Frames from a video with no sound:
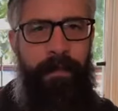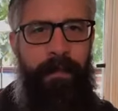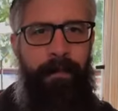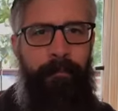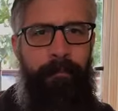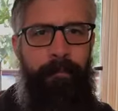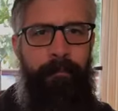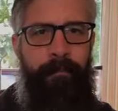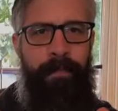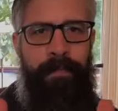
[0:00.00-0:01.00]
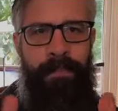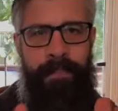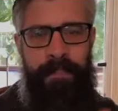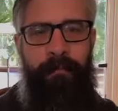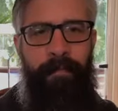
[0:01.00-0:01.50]
um, to
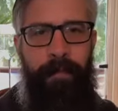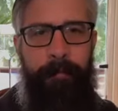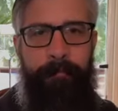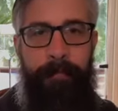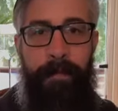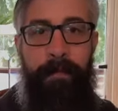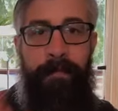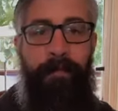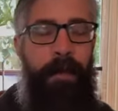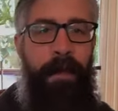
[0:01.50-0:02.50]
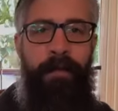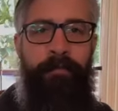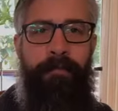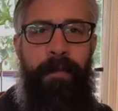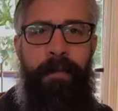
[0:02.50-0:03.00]
something. And if you
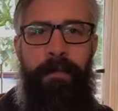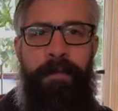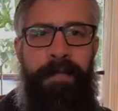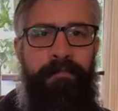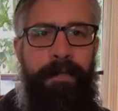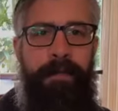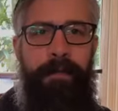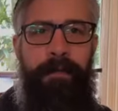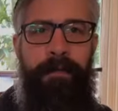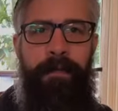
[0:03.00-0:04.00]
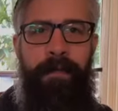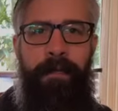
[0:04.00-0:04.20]
have, uh, give me a,